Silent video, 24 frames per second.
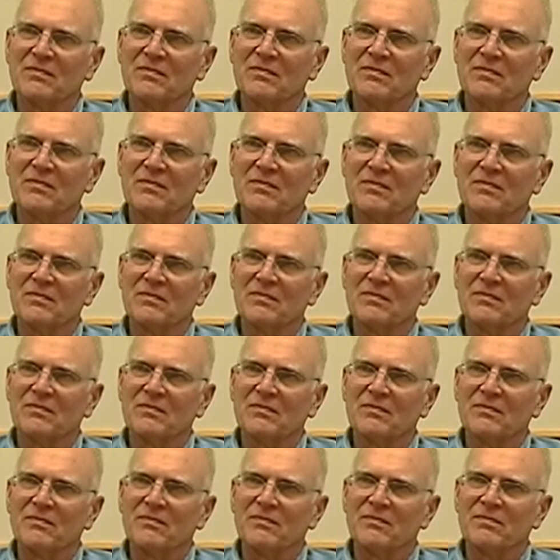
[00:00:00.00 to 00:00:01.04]
uh, method,
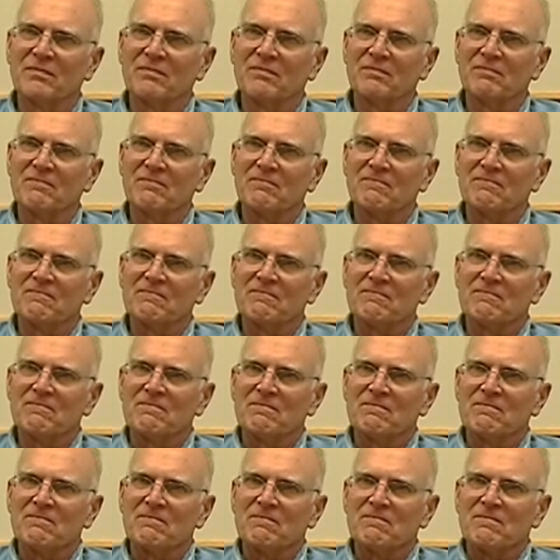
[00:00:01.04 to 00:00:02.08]
had they yet? About
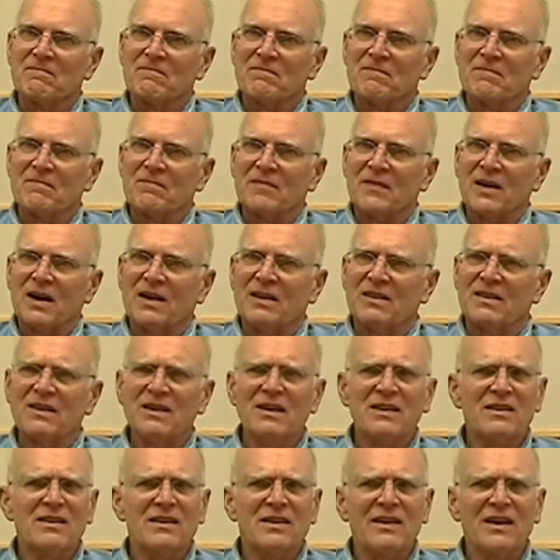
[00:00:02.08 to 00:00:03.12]
68. I
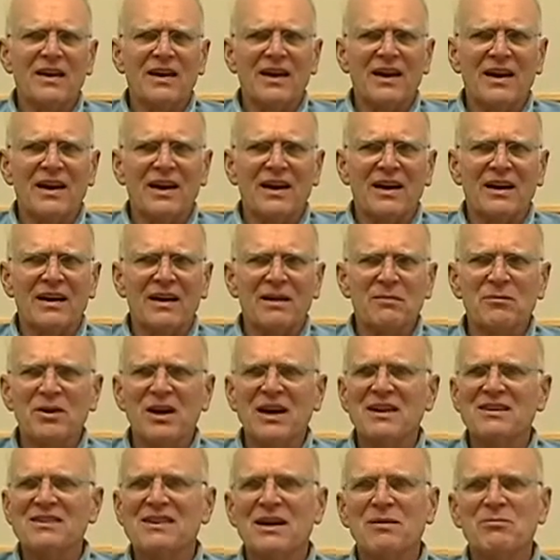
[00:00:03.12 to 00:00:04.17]
think they had. had I'm they
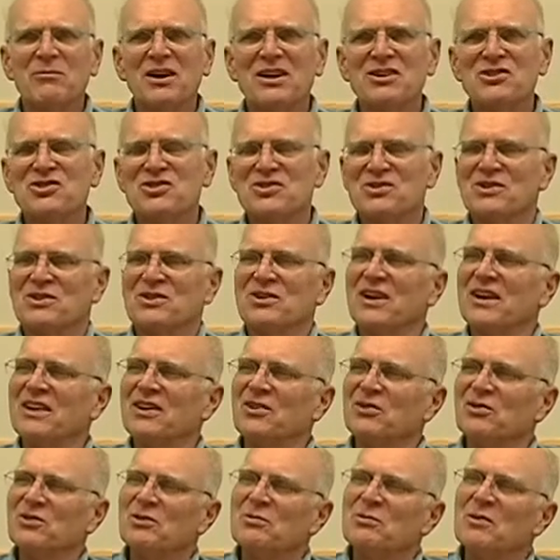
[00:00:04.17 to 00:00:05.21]
not. I'm not sure. I
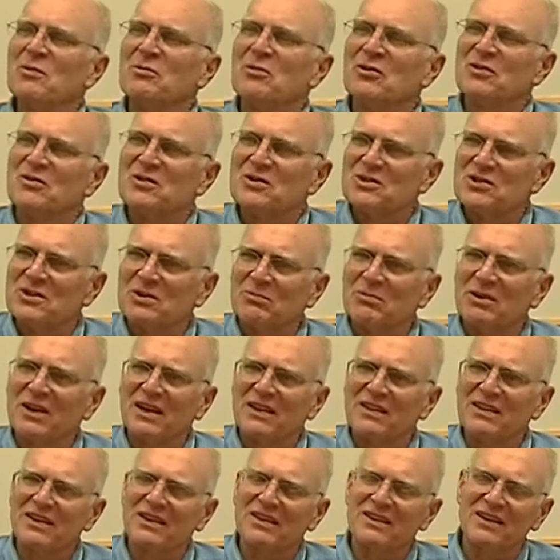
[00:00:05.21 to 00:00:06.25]
don't remember for sure, but
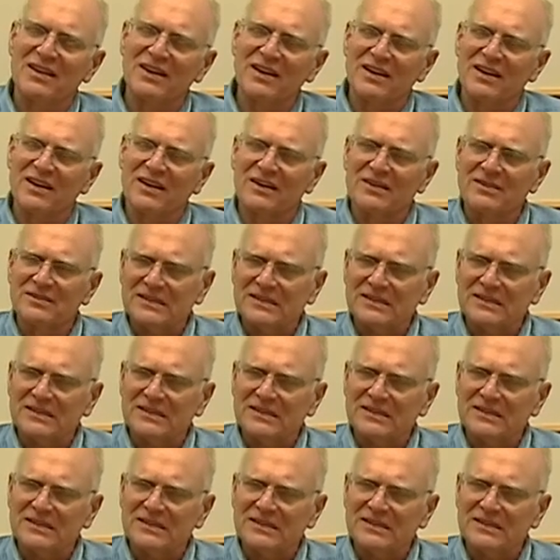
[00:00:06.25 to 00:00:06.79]
I think they had.